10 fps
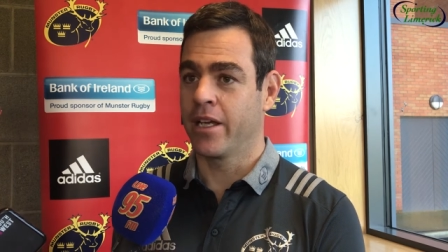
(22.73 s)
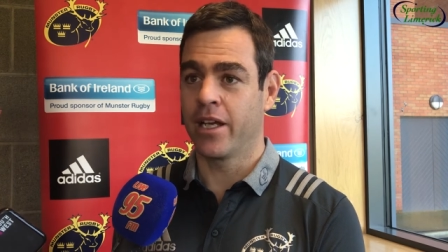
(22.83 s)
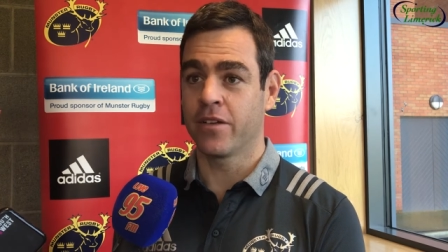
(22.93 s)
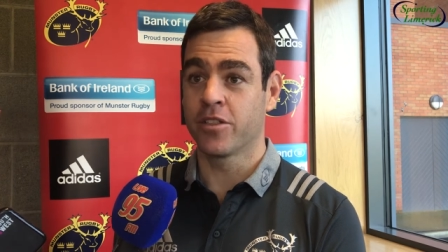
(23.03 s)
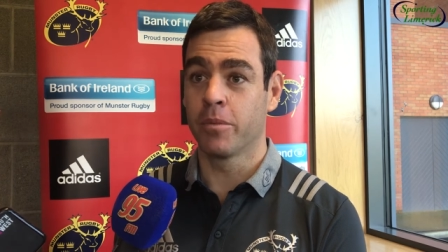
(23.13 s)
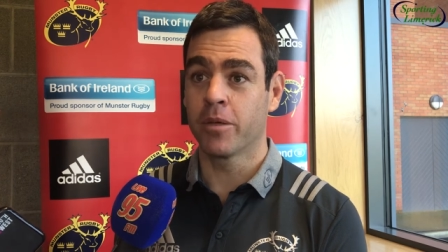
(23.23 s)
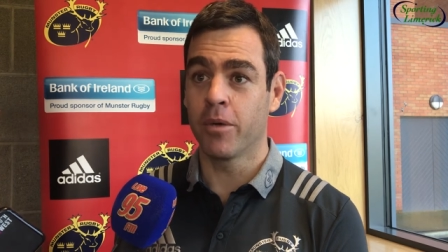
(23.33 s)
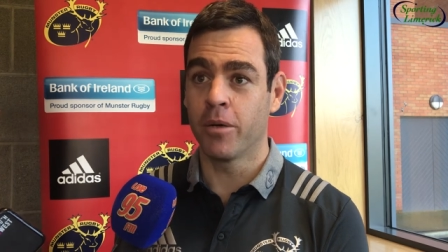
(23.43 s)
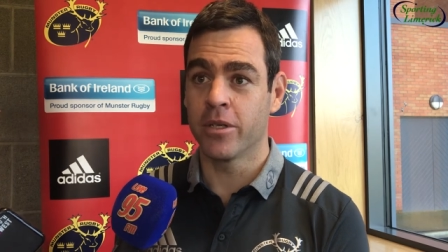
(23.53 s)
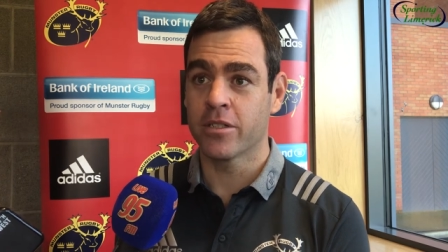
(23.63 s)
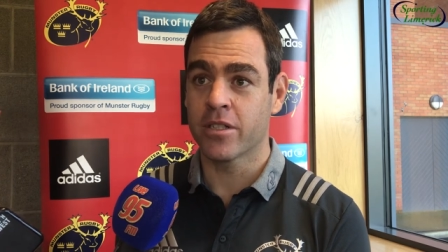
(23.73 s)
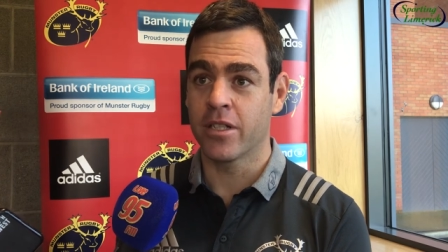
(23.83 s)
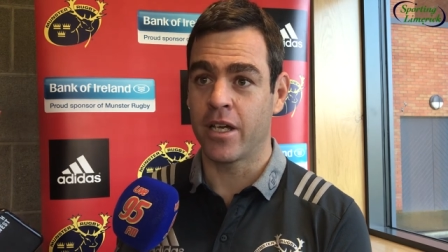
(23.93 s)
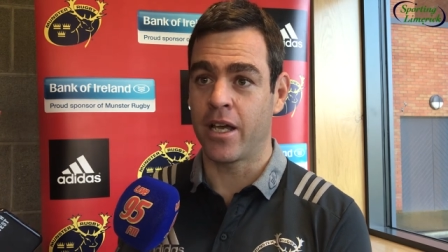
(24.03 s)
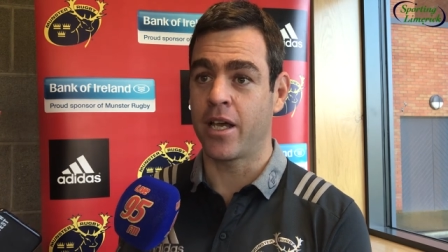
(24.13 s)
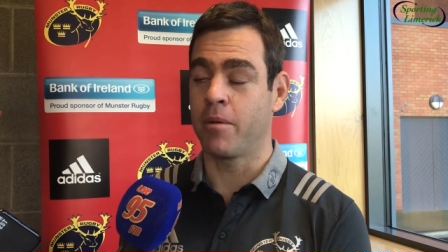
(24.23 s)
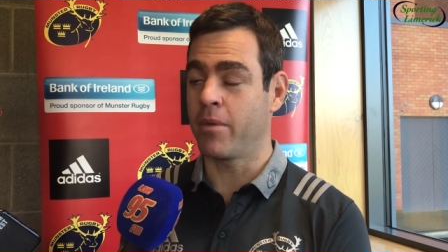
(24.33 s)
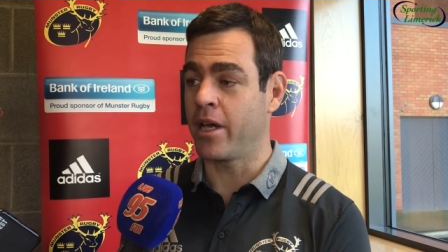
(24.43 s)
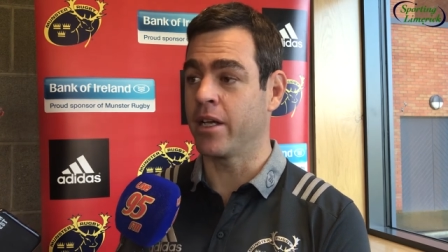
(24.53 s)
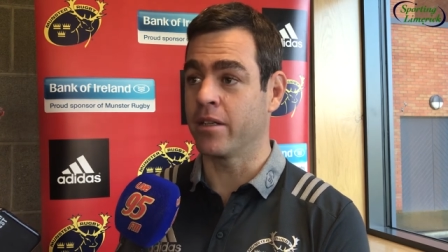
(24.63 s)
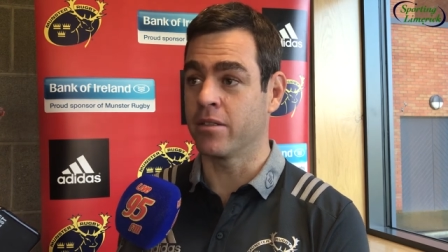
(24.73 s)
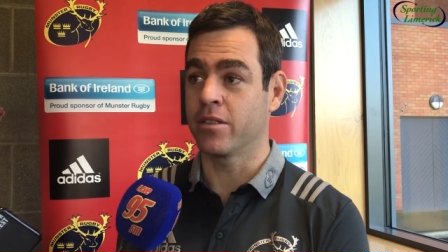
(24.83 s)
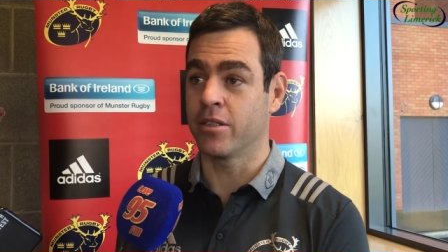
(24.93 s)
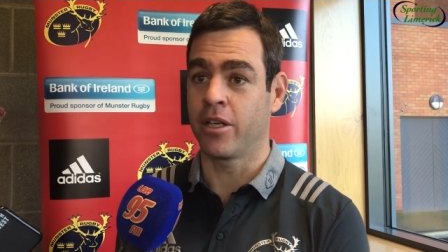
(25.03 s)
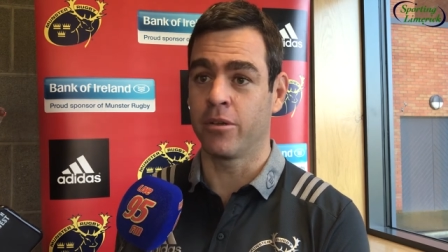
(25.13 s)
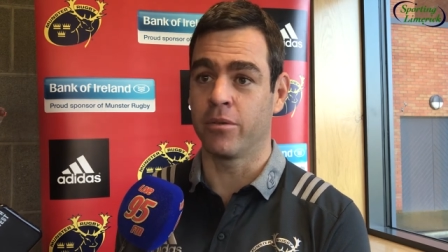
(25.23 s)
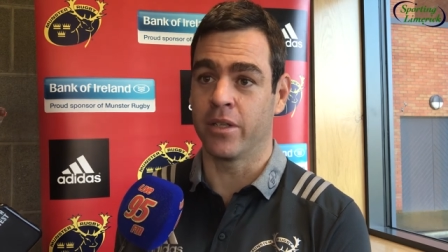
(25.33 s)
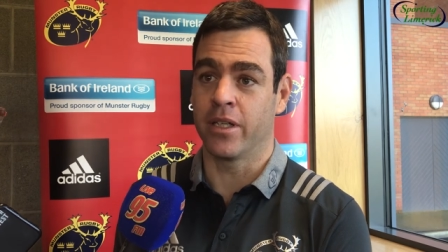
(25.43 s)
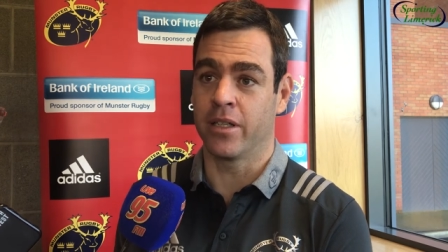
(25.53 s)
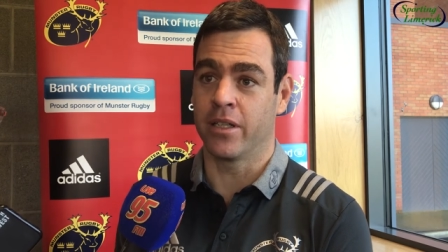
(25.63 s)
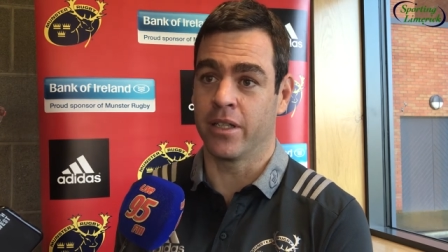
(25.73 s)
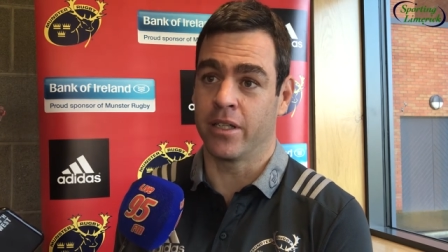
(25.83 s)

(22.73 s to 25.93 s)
he loves the big moments, um, and you know he,